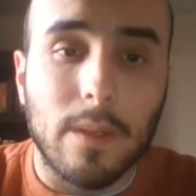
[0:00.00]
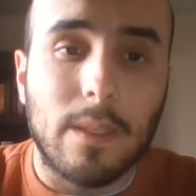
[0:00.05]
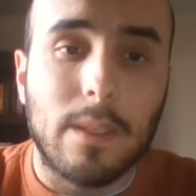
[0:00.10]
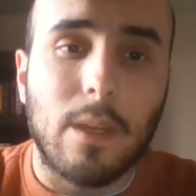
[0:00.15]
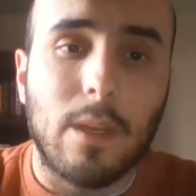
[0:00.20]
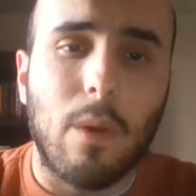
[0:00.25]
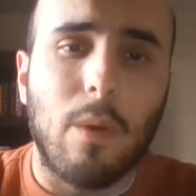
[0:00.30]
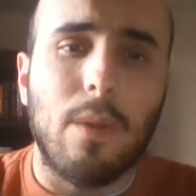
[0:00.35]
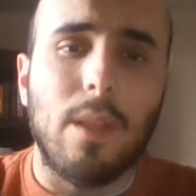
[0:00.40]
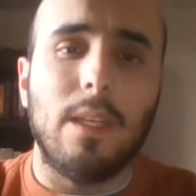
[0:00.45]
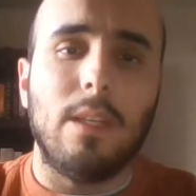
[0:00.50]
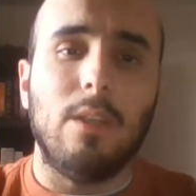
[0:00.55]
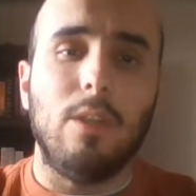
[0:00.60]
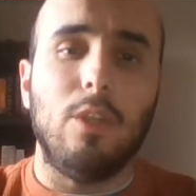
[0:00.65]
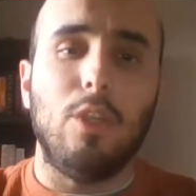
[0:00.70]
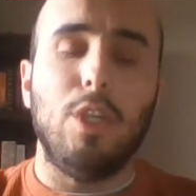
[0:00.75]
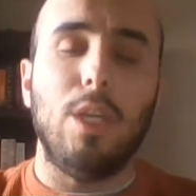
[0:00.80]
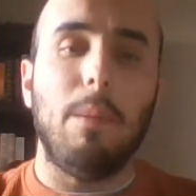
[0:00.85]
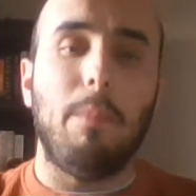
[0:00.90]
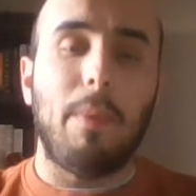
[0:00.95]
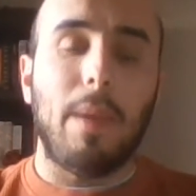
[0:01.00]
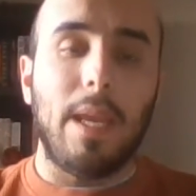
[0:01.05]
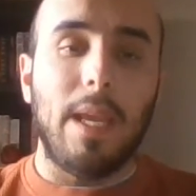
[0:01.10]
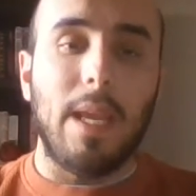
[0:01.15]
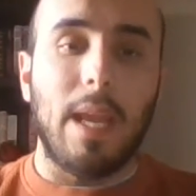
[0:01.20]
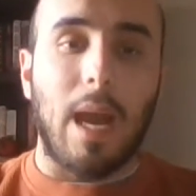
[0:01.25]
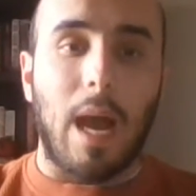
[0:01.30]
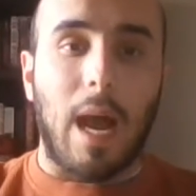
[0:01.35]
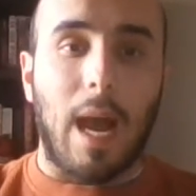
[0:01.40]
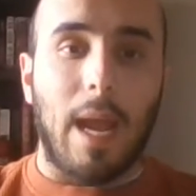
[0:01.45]
So this
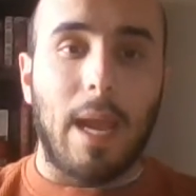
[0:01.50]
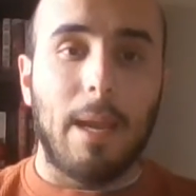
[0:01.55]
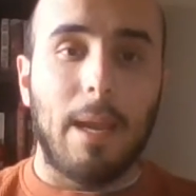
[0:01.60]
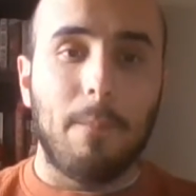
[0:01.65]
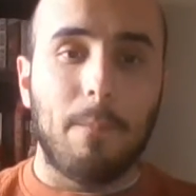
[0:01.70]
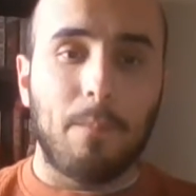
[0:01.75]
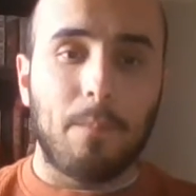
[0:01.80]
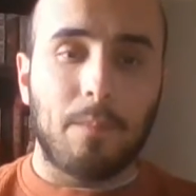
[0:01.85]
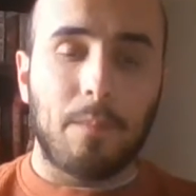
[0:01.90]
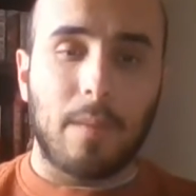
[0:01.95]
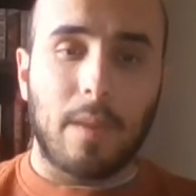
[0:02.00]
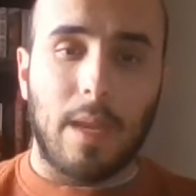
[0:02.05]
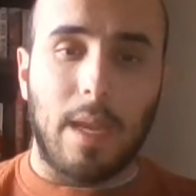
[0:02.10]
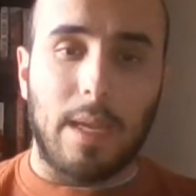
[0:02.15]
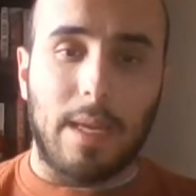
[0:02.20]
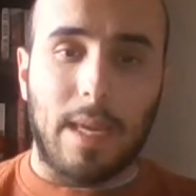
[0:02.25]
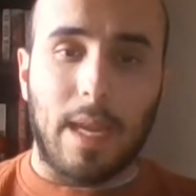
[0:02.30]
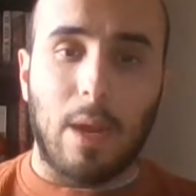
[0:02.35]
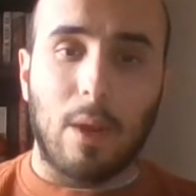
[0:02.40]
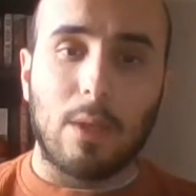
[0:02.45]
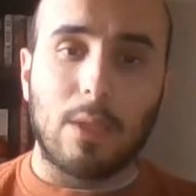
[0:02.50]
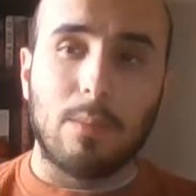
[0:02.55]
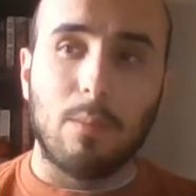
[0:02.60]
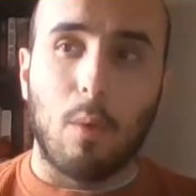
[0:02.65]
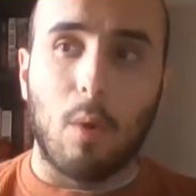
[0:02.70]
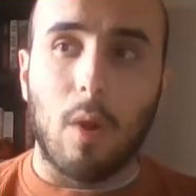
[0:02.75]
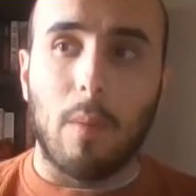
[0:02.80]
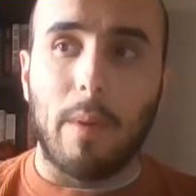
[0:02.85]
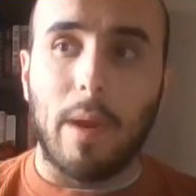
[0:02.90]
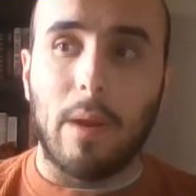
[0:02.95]
GPI, it cares
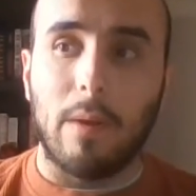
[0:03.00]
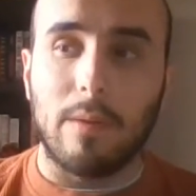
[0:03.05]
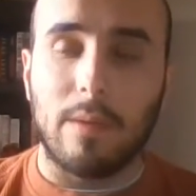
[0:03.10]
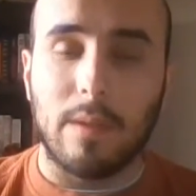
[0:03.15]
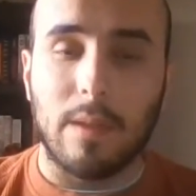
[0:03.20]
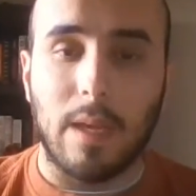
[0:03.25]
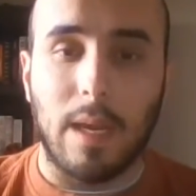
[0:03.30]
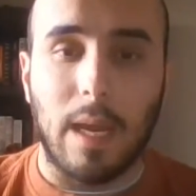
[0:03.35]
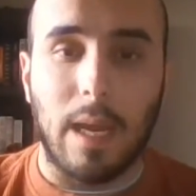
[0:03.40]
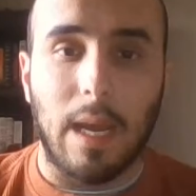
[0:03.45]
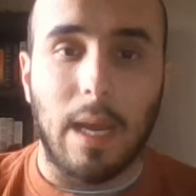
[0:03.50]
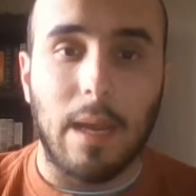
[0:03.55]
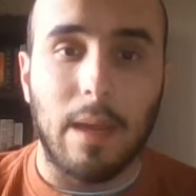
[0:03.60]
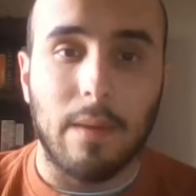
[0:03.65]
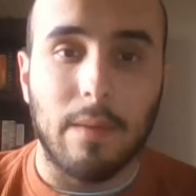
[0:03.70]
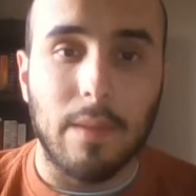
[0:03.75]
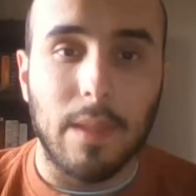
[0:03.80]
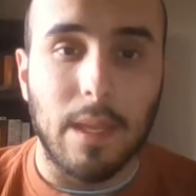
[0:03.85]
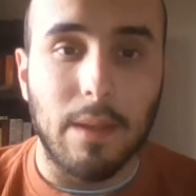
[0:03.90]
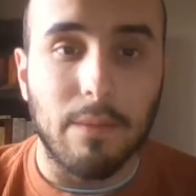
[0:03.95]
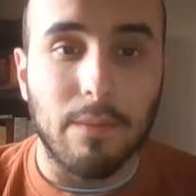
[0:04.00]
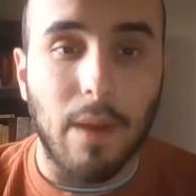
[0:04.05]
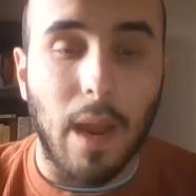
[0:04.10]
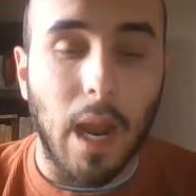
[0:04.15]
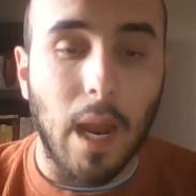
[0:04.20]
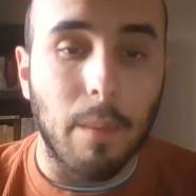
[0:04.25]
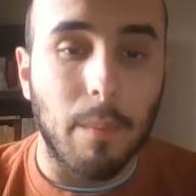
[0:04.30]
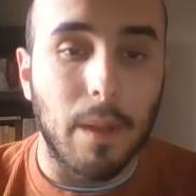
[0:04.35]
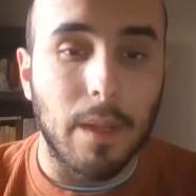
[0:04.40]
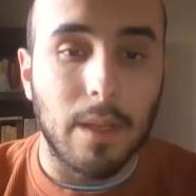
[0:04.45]
more about the
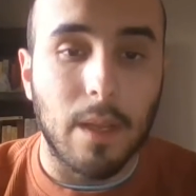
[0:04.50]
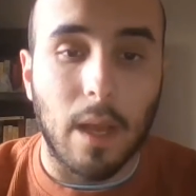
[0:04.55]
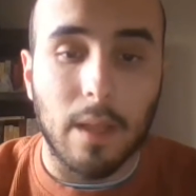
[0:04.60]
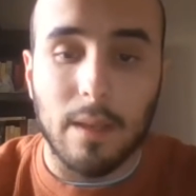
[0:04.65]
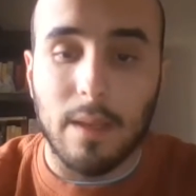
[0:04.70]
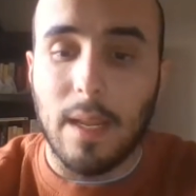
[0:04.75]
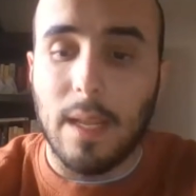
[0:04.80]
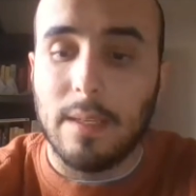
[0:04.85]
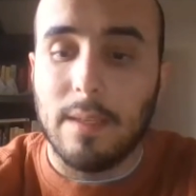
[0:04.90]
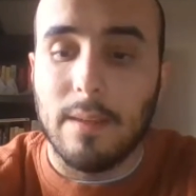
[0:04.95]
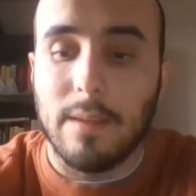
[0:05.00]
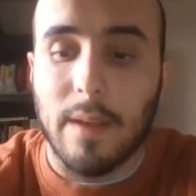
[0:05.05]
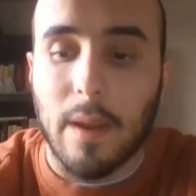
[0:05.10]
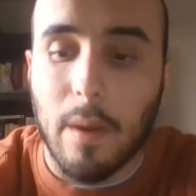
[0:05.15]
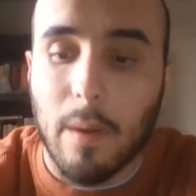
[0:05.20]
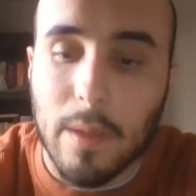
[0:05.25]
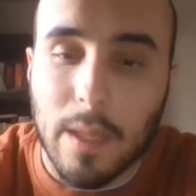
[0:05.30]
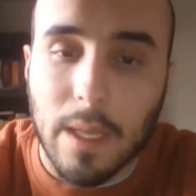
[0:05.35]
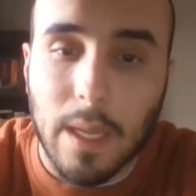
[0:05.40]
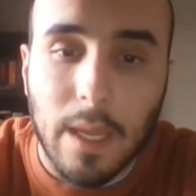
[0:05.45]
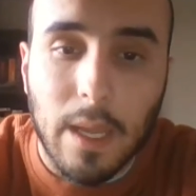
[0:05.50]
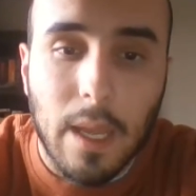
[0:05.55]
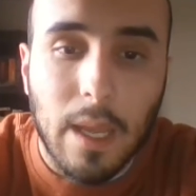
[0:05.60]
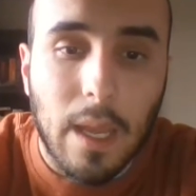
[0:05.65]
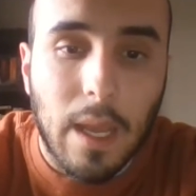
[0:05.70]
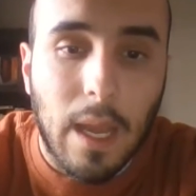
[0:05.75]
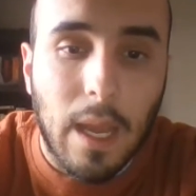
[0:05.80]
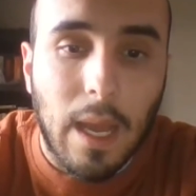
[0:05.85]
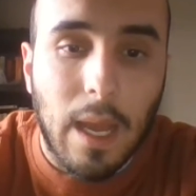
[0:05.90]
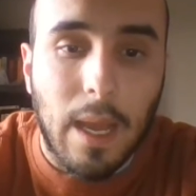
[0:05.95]
environment, not necessarily
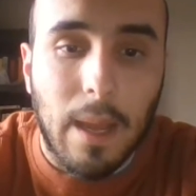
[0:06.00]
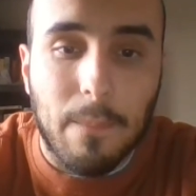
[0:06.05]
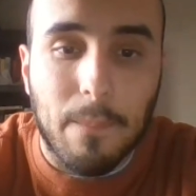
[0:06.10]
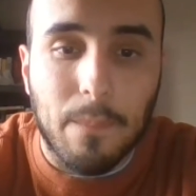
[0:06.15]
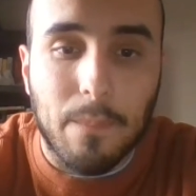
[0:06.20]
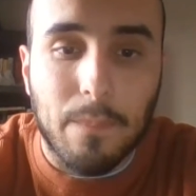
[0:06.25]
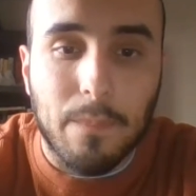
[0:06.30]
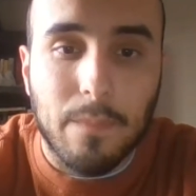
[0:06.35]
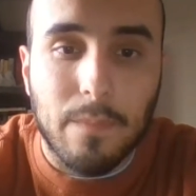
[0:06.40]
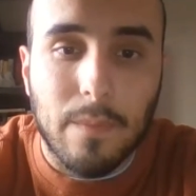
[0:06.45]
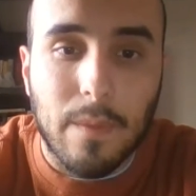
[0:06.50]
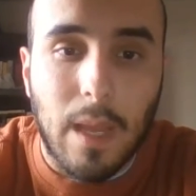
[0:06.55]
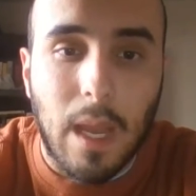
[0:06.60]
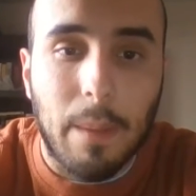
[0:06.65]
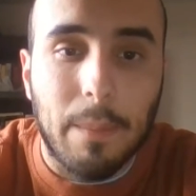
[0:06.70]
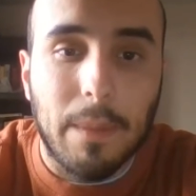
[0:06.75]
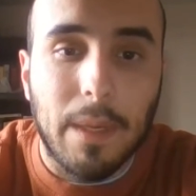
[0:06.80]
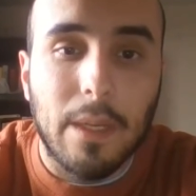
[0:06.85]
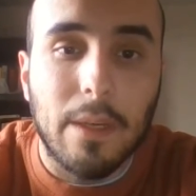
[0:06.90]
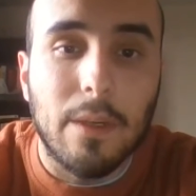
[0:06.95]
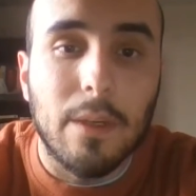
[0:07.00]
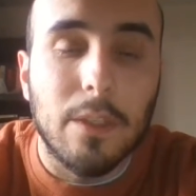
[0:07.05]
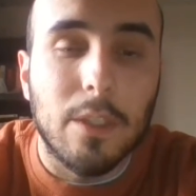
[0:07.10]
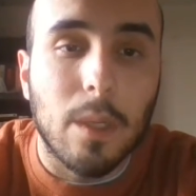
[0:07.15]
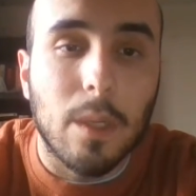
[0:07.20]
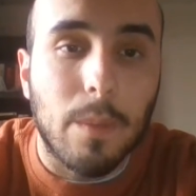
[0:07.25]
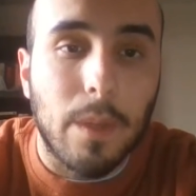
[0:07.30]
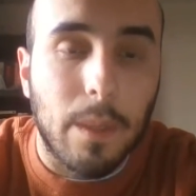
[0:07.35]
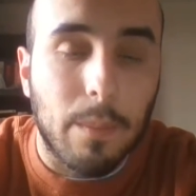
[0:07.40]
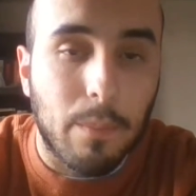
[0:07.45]
how many goods
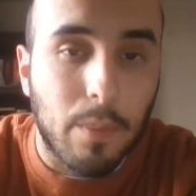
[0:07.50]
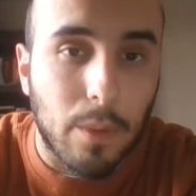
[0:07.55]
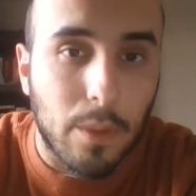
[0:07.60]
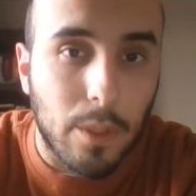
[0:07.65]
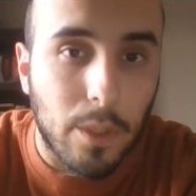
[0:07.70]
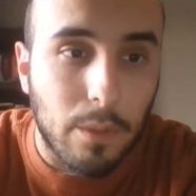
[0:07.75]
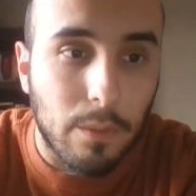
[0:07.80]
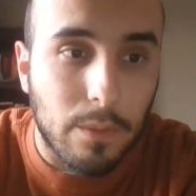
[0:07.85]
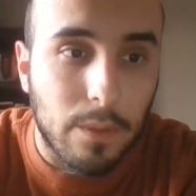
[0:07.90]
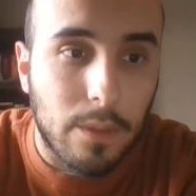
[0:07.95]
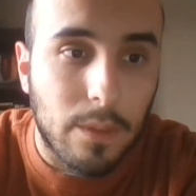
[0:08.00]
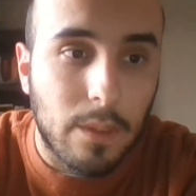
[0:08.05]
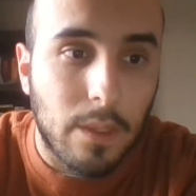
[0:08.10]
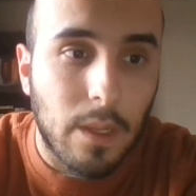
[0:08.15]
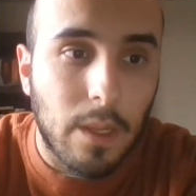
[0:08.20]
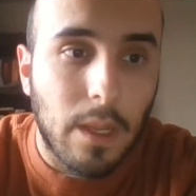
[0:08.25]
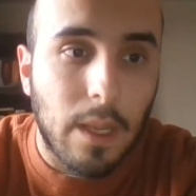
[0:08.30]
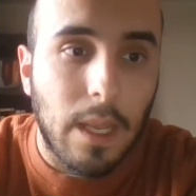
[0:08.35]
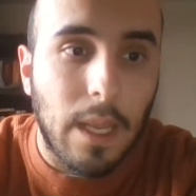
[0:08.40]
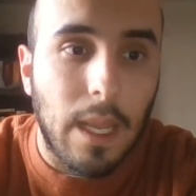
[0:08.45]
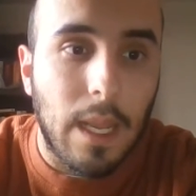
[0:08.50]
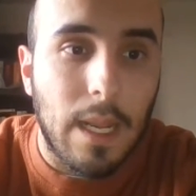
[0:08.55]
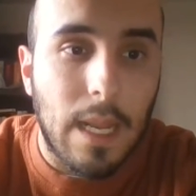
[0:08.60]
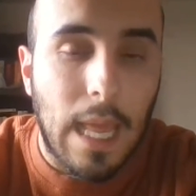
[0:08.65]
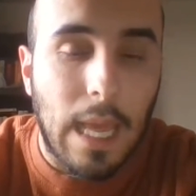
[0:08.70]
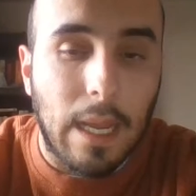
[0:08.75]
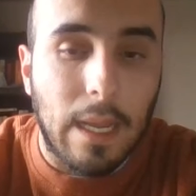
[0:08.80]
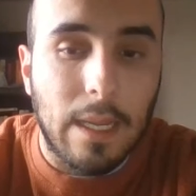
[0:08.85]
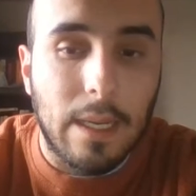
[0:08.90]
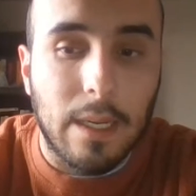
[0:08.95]
are being produced in
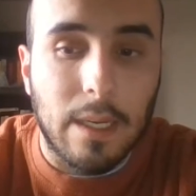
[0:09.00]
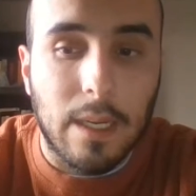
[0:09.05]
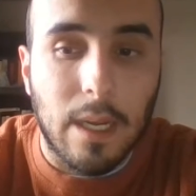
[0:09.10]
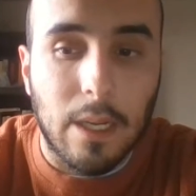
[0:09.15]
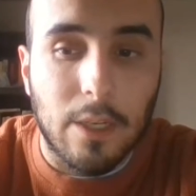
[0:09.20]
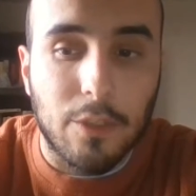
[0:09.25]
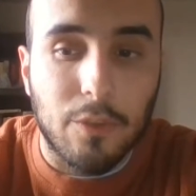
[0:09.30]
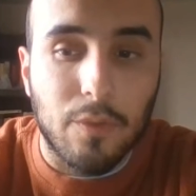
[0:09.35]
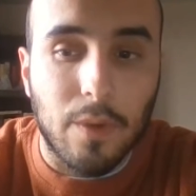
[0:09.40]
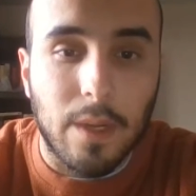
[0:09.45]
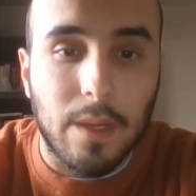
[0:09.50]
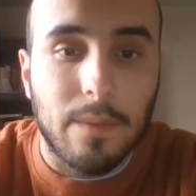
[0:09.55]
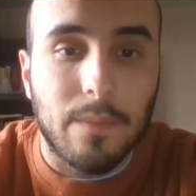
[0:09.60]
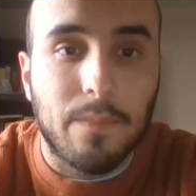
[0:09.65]
a country.